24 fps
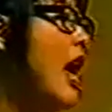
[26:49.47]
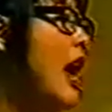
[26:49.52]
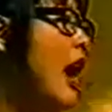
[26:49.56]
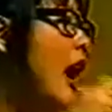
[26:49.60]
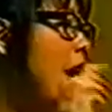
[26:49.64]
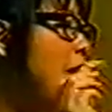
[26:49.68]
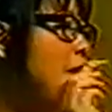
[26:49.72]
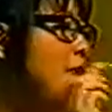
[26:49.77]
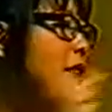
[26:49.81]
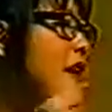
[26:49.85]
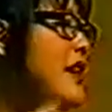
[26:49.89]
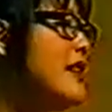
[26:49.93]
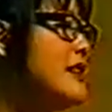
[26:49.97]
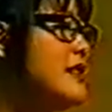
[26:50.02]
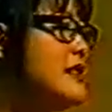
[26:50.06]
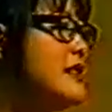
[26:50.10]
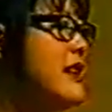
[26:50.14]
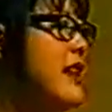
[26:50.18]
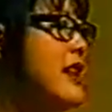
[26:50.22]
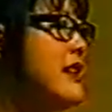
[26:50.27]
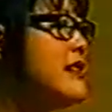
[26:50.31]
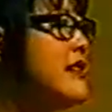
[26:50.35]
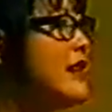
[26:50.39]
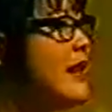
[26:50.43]
I
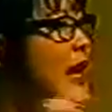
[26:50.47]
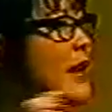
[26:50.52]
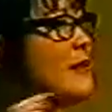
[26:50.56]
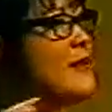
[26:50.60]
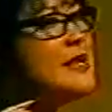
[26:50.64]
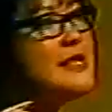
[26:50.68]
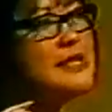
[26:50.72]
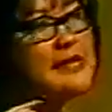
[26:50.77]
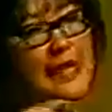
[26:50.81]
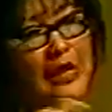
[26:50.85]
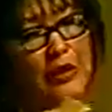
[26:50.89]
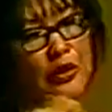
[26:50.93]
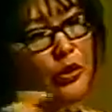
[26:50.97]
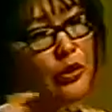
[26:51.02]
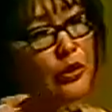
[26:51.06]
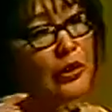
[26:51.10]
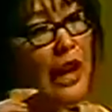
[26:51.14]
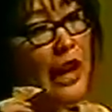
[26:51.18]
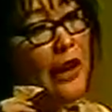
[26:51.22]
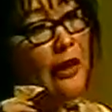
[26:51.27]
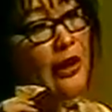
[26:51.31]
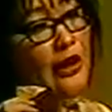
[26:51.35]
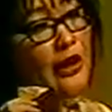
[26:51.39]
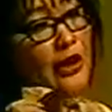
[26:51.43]
fantasize that I am a central
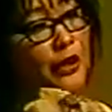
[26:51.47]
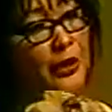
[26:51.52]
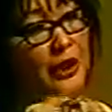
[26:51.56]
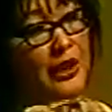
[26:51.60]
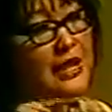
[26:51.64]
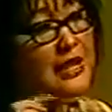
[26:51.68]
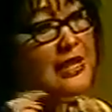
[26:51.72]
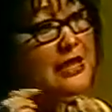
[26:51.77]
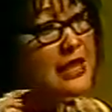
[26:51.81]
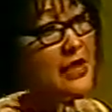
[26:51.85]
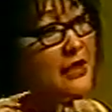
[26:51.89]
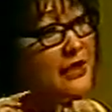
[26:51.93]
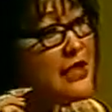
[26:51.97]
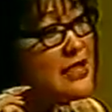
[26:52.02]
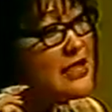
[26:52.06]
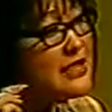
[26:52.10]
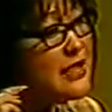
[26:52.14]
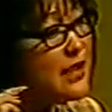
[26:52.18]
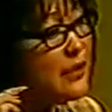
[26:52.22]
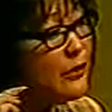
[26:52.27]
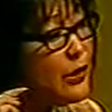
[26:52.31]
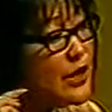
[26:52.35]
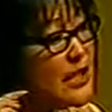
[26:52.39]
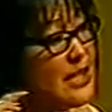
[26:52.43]
character in a TV
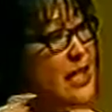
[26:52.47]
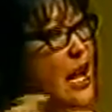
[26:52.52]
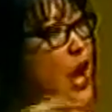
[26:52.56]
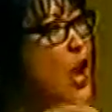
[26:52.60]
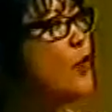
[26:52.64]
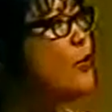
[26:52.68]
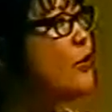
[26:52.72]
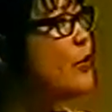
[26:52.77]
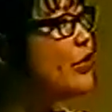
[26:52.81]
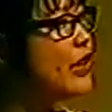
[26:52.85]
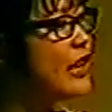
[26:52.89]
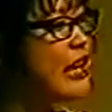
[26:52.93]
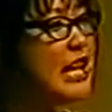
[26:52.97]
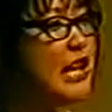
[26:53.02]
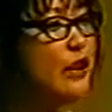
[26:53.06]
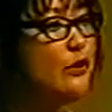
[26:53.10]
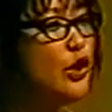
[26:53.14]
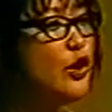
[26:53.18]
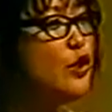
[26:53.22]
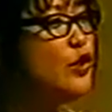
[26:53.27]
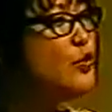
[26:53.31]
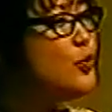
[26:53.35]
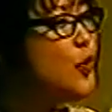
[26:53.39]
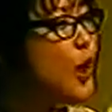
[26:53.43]
series with a
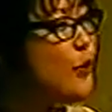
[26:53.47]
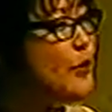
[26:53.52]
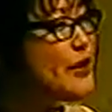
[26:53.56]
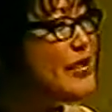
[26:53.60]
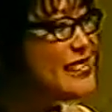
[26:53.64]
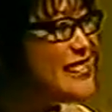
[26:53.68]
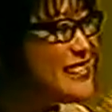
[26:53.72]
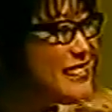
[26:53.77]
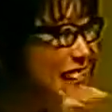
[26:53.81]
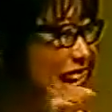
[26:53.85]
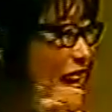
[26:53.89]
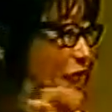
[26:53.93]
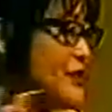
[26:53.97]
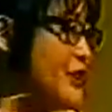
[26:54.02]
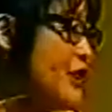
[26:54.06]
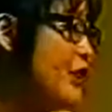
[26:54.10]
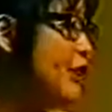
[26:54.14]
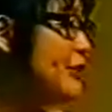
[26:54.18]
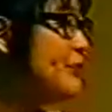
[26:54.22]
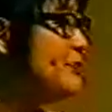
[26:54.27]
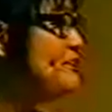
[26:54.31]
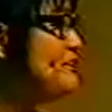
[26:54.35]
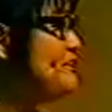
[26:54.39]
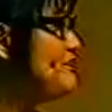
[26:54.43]
hero who always stays
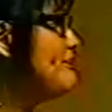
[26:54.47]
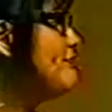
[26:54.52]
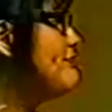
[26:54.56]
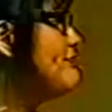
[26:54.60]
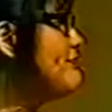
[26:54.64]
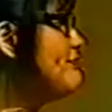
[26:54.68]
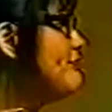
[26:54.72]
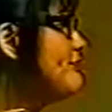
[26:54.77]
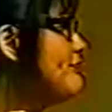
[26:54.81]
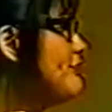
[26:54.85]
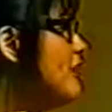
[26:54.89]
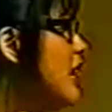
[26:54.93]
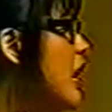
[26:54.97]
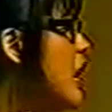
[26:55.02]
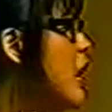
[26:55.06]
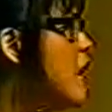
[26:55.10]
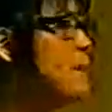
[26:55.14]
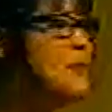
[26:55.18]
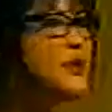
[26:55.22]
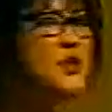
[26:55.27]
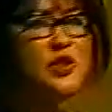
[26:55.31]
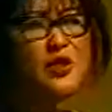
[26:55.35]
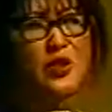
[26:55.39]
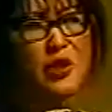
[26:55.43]
her.
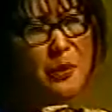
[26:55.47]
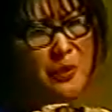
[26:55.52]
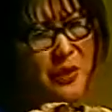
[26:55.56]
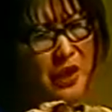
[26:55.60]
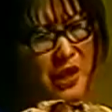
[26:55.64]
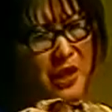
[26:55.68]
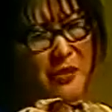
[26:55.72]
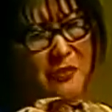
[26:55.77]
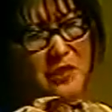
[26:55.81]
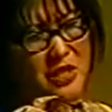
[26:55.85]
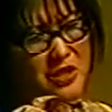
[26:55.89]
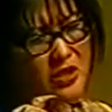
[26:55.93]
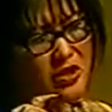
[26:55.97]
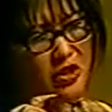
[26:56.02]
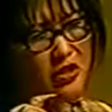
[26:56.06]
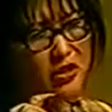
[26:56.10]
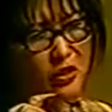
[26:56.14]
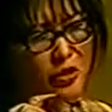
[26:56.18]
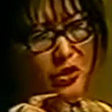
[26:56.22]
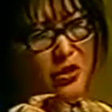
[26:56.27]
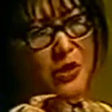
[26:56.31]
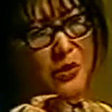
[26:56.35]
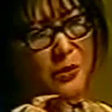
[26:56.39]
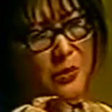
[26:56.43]
But soon I become
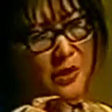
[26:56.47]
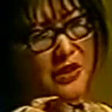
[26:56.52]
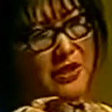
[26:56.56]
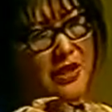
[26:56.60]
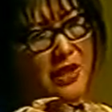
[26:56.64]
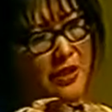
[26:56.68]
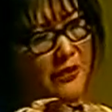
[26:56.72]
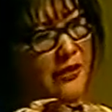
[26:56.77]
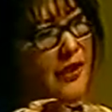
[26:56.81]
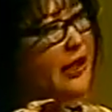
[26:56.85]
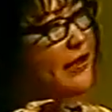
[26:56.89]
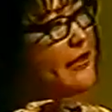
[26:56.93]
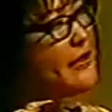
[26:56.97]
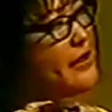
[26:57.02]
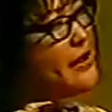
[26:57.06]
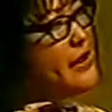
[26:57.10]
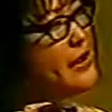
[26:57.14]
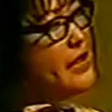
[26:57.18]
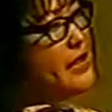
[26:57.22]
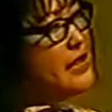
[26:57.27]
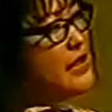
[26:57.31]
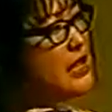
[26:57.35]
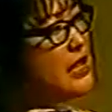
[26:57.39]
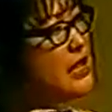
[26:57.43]
disillusioned with TV.
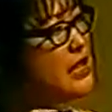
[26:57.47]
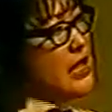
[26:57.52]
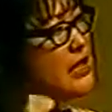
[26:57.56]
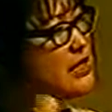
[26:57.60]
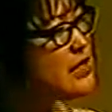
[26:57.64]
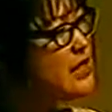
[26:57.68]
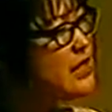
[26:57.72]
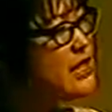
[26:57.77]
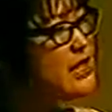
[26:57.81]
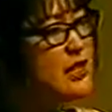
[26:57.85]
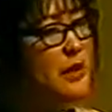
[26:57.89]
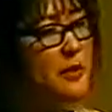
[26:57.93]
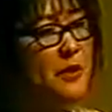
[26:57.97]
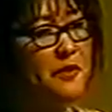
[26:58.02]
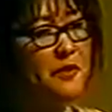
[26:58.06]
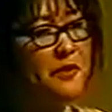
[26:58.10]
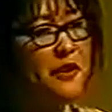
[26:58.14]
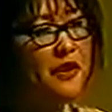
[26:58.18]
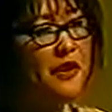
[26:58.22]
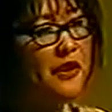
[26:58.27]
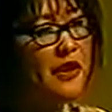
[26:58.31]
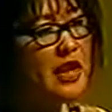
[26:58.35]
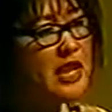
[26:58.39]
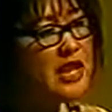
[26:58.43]
Because anytime my
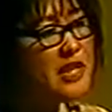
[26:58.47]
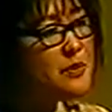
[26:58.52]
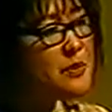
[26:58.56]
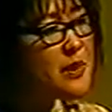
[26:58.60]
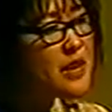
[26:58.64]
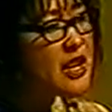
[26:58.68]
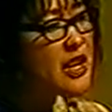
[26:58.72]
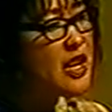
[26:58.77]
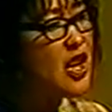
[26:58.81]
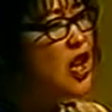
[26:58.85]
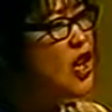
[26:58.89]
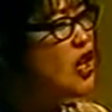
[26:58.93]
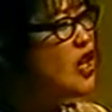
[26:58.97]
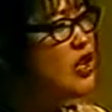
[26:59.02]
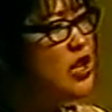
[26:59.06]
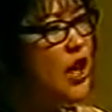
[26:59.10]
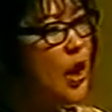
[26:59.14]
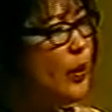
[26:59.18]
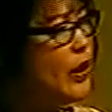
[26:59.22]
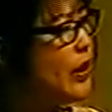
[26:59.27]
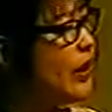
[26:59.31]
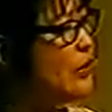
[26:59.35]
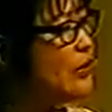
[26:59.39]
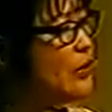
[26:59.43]
father hits me,
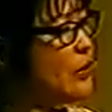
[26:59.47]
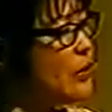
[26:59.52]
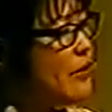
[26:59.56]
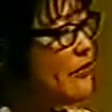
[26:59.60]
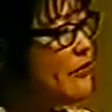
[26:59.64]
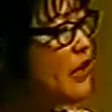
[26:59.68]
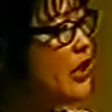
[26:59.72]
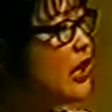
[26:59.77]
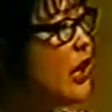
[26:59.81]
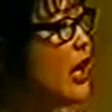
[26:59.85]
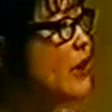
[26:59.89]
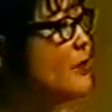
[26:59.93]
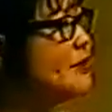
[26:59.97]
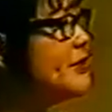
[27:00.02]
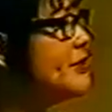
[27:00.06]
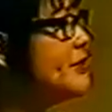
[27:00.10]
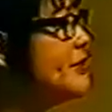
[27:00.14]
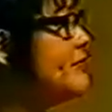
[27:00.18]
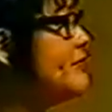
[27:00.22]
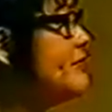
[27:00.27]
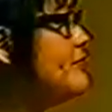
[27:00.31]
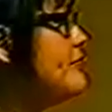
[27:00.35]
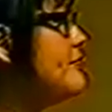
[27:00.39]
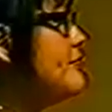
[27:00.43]
no hero ever
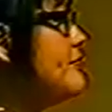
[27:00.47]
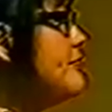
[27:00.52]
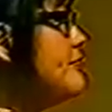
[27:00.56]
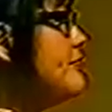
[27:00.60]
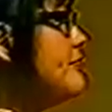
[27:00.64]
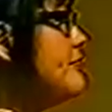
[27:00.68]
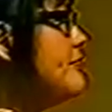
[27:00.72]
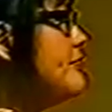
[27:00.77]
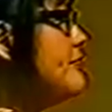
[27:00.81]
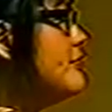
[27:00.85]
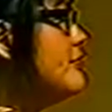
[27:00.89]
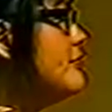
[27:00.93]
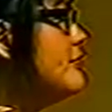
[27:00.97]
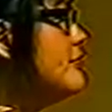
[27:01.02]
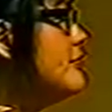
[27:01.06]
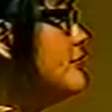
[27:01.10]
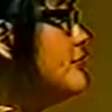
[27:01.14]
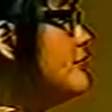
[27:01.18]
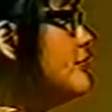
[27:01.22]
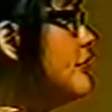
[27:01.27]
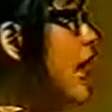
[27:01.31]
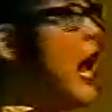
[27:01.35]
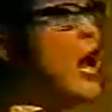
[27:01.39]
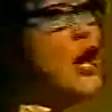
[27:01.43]
comes.
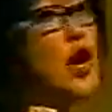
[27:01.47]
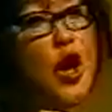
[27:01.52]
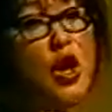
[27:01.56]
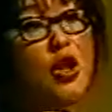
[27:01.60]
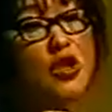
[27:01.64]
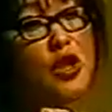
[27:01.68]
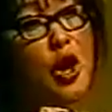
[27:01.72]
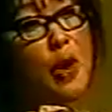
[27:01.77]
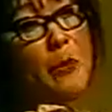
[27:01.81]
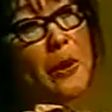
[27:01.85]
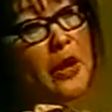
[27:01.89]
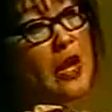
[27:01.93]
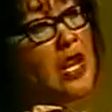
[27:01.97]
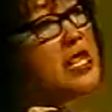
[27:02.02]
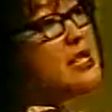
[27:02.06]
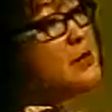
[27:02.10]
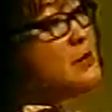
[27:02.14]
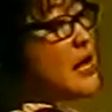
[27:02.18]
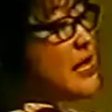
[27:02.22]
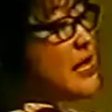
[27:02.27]
And also because